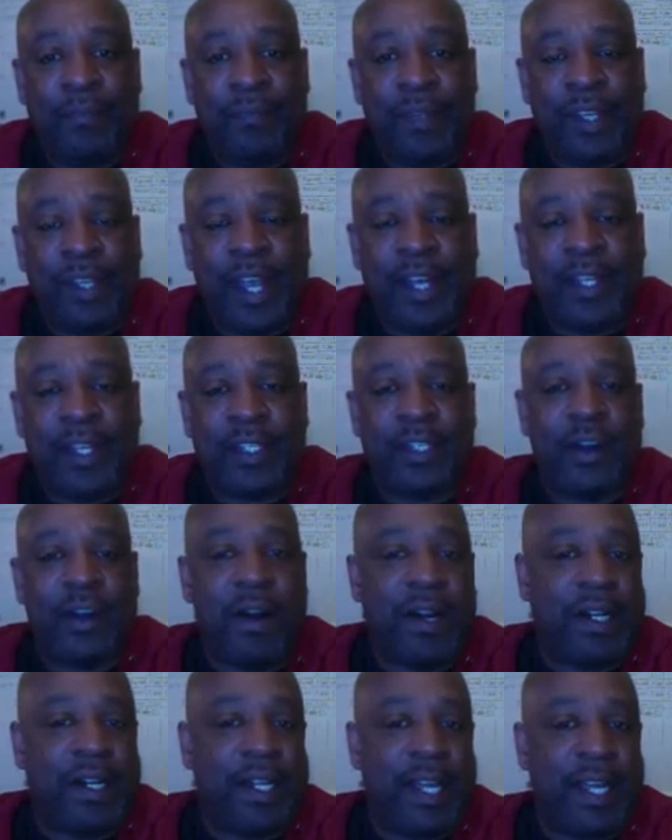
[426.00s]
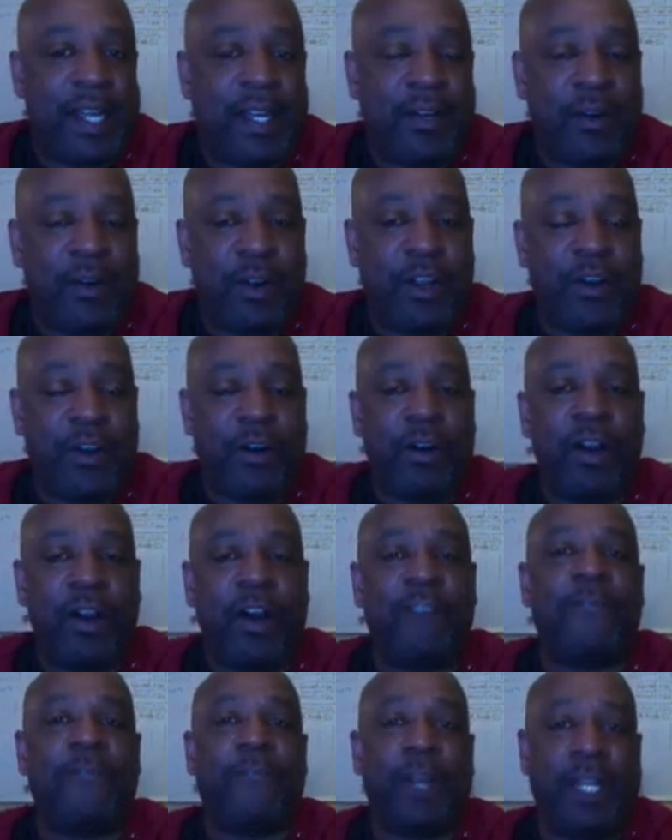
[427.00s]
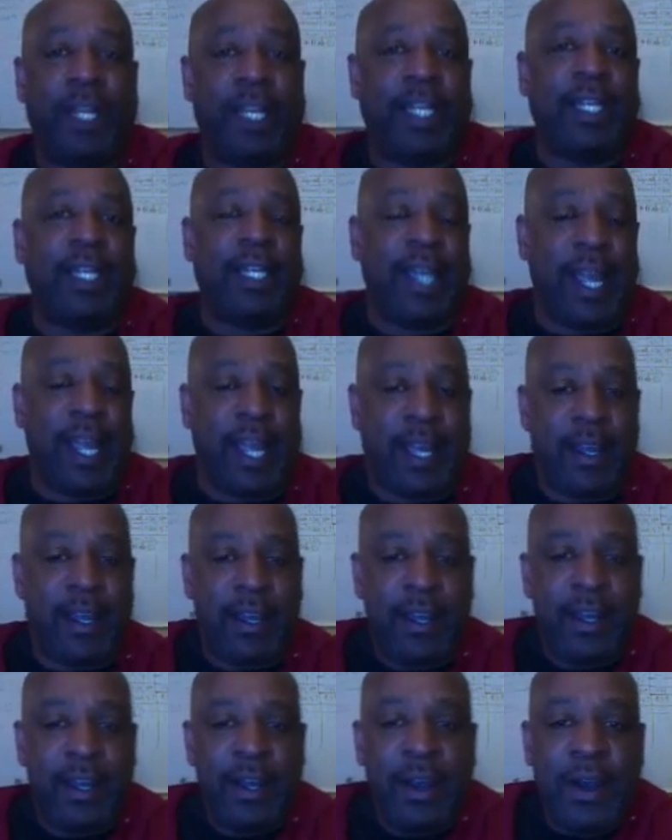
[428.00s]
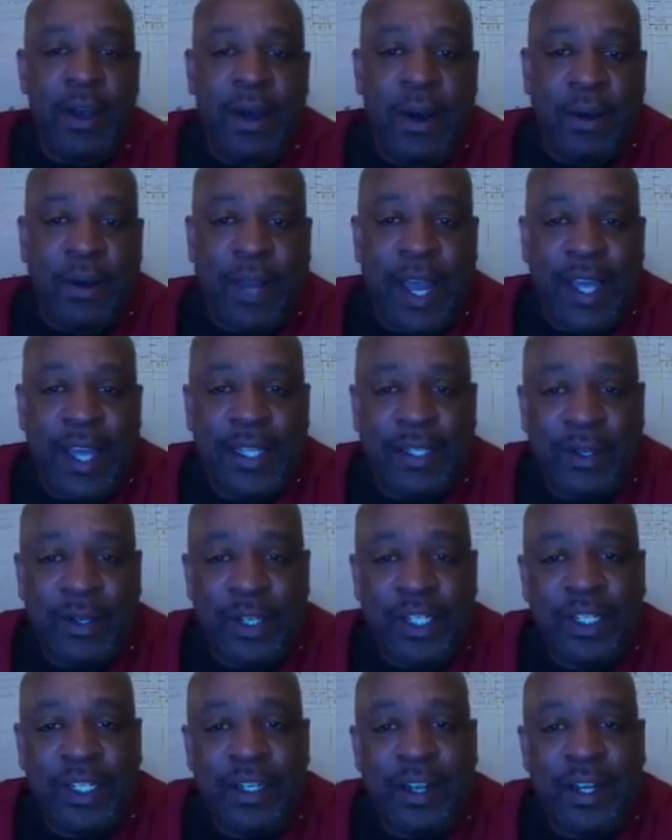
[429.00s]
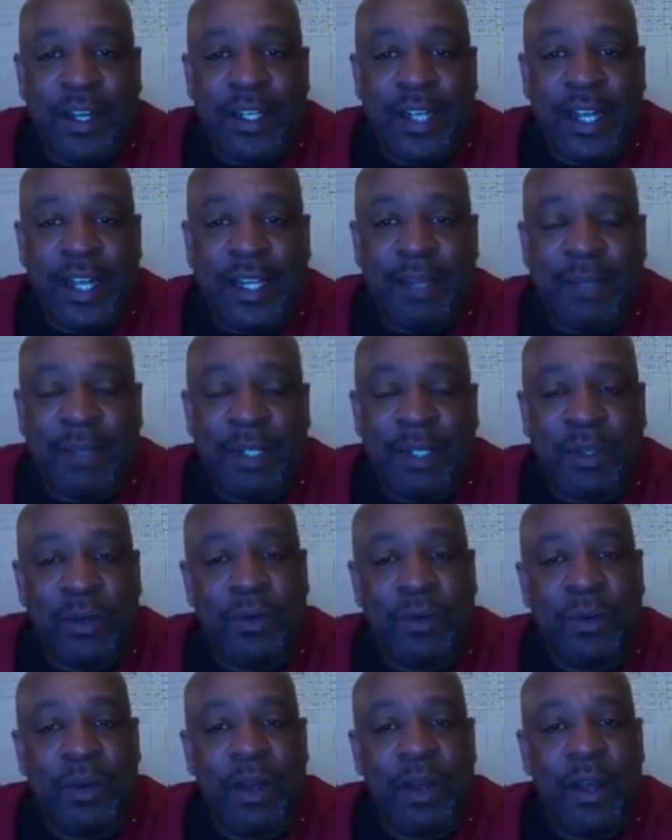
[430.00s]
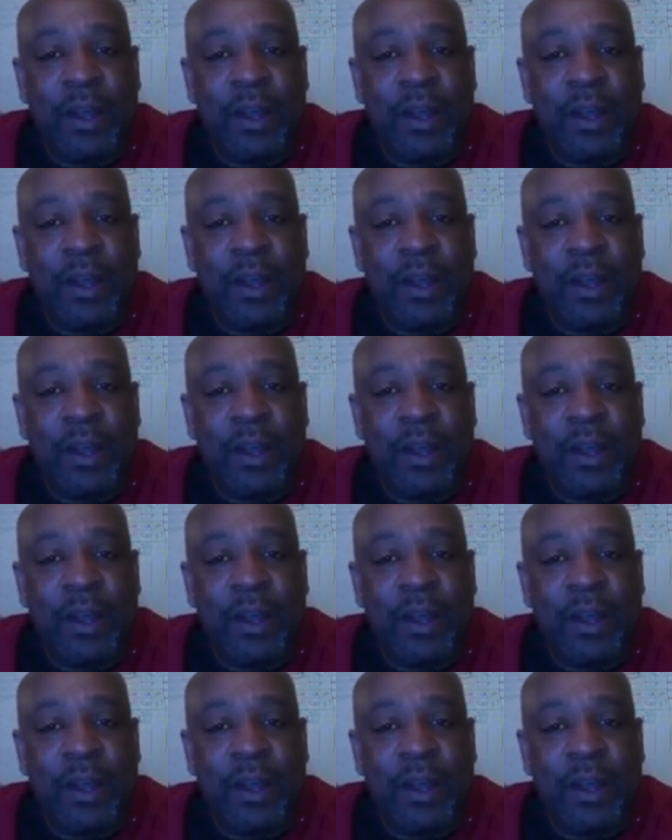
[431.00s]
getting started link, or your affiliate link. Okay, so this is going to take them to